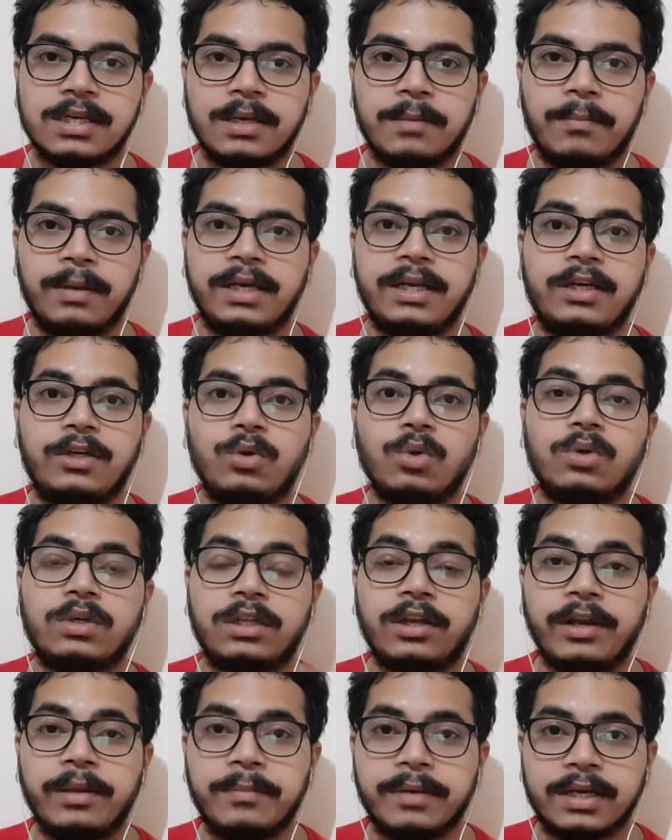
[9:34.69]
but it took
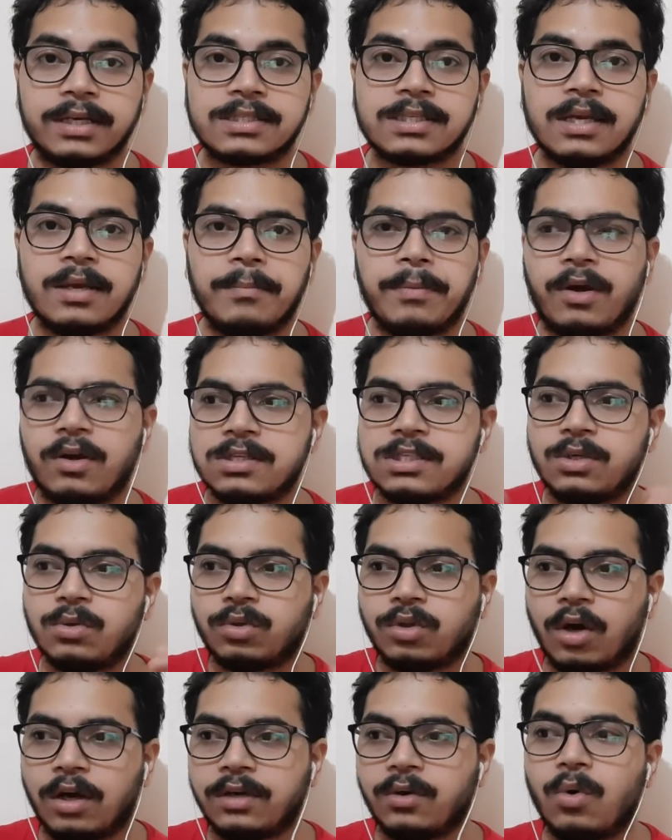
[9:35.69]
3 minutes, because you
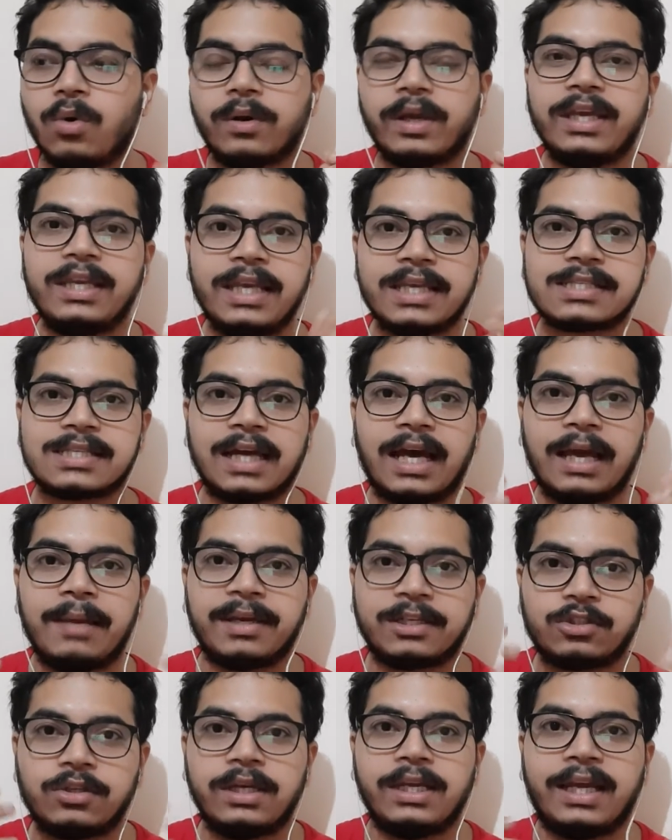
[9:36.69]
thought, okay, yes, I am
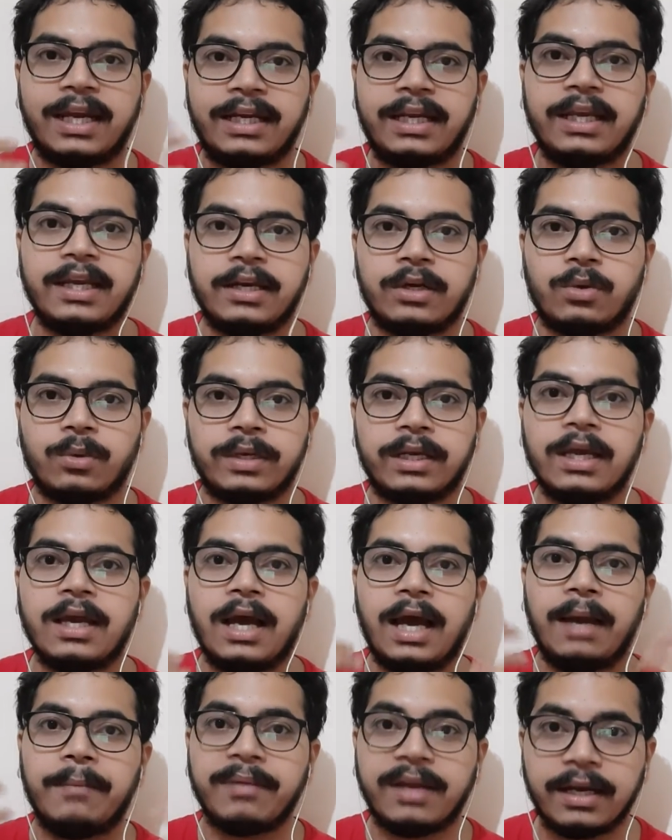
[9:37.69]
actually getting into it,
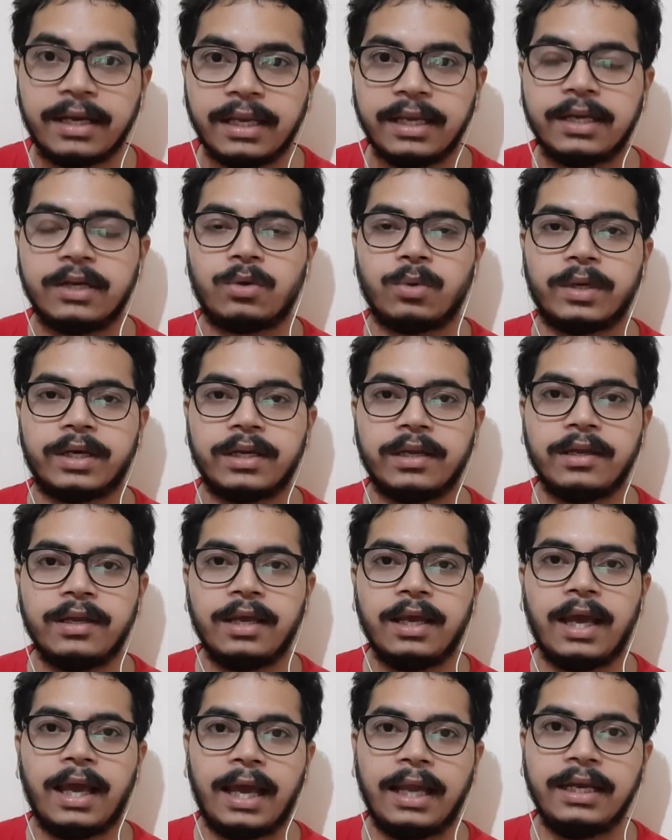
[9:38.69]
I am getting into it,
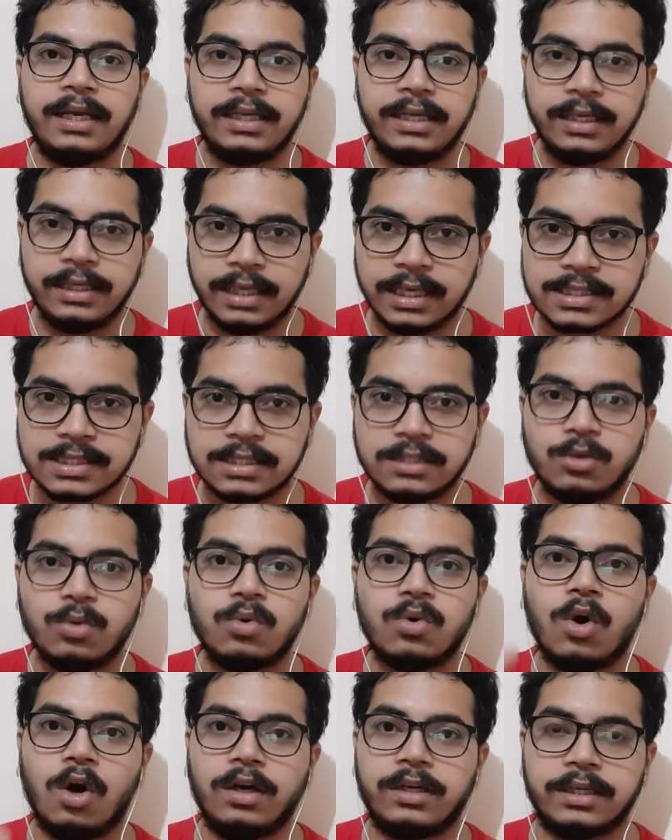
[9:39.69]
and yes,
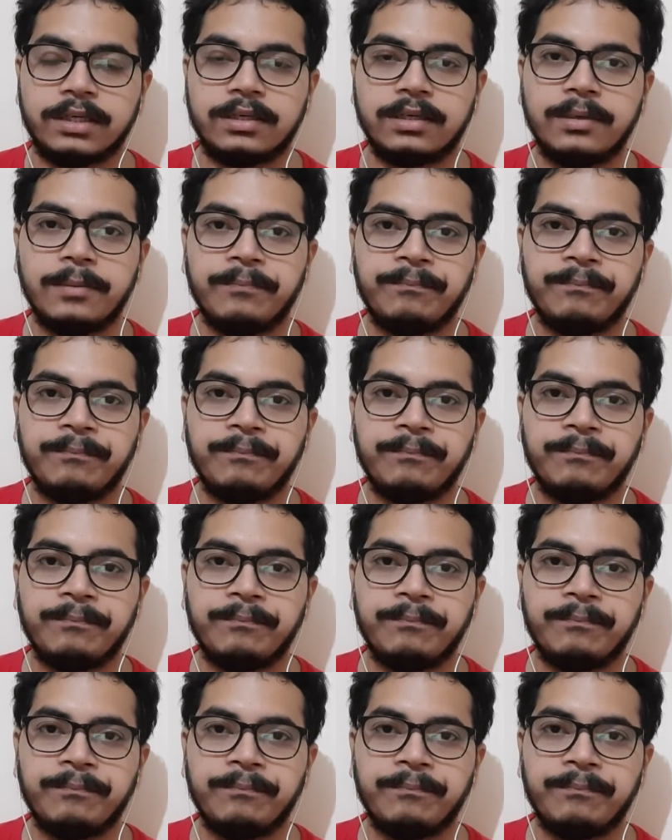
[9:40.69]
you got it,